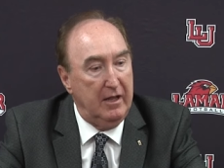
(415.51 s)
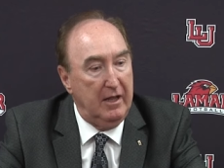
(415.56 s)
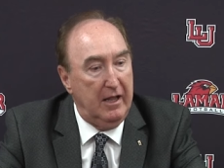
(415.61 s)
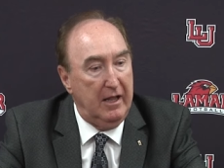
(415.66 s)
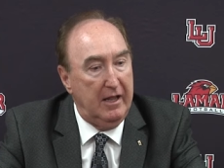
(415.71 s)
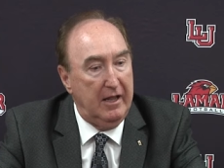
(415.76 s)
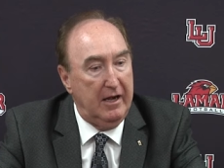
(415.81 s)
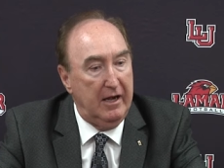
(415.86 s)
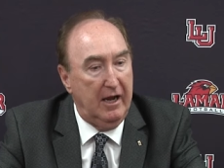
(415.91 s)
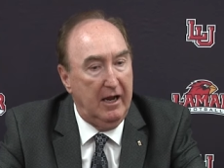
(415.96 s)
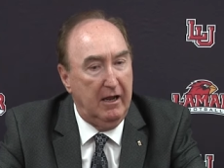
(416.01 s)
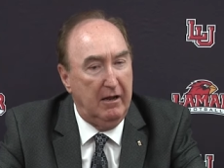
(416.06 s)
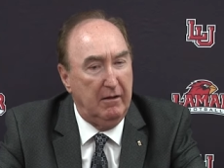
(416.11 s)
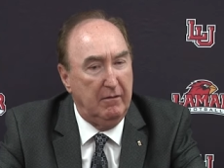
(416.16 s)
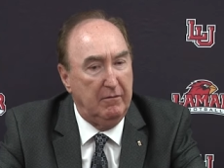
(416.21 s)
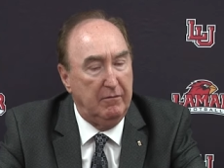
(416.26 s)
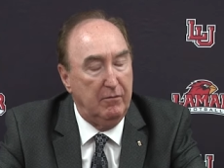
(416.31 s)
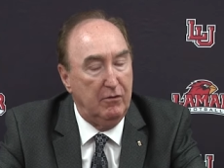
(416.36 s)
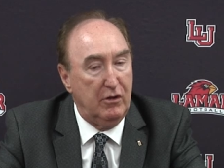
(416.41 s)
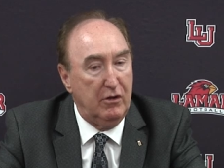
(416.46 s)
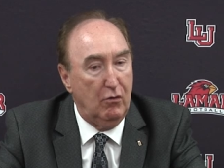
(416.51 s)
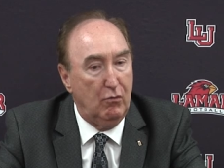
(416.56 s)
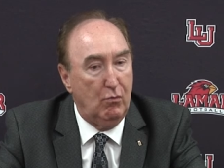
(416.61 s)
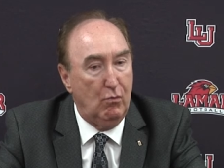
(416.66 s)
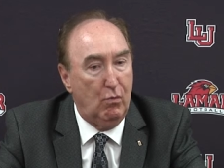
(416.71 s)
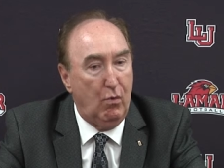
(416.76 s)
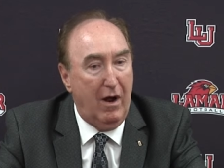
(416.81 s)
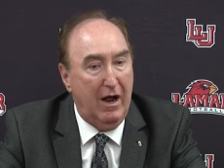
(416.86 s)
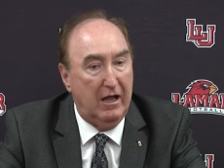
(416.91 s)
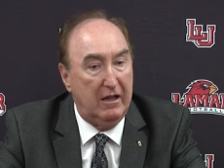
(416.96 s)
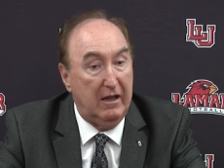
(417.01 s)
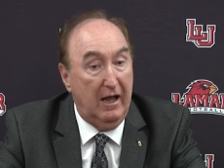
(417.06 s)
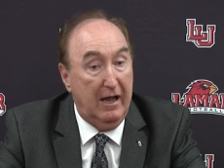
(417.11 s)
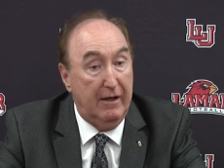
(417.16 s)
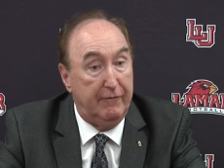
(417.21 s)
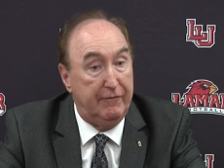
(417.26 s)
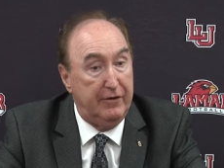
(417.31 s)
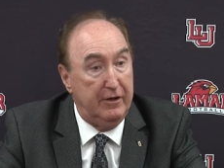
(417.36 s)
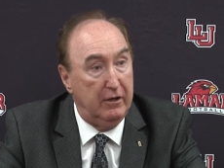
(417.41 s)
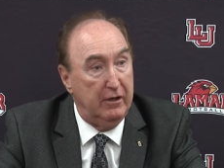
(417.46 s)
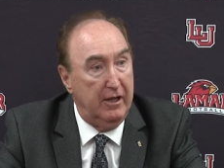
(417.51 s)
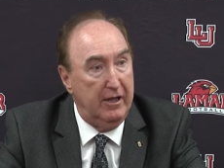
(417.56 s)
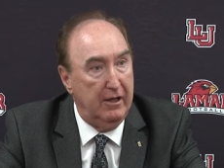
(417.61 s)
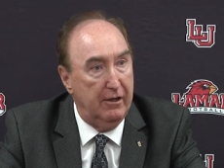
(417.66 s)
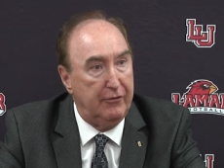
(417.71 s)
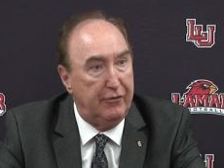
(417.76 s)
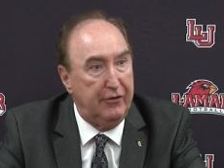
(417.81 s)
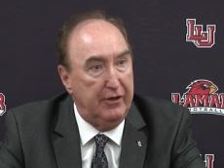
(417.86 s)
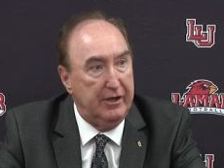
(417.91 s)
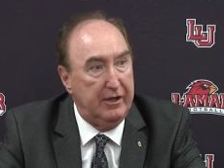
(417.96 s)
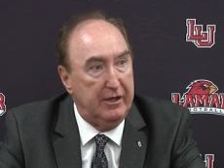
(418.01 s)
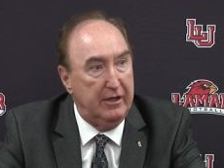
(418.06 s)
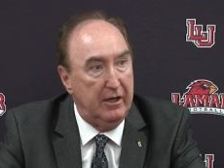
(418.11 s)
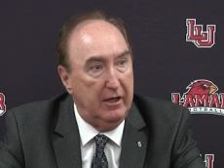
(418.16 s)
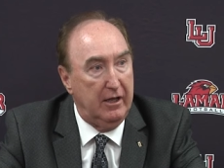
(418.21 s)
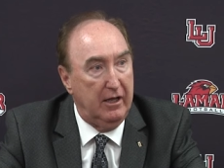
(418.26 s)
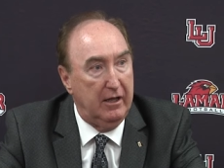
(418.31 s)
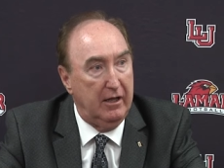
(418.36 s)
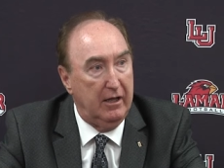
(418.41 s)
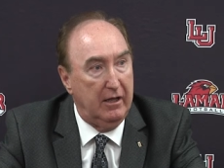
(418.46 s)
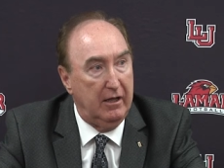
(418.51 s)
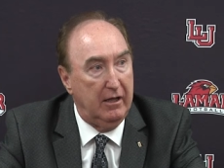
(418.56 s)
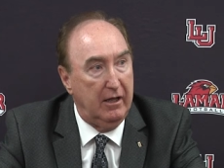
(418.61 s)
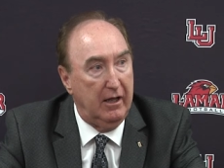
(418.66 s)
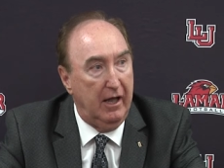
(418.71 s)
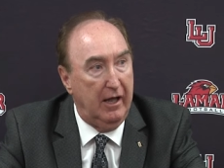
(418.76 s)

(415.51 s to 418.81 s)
and I, while I feel healthy, uh,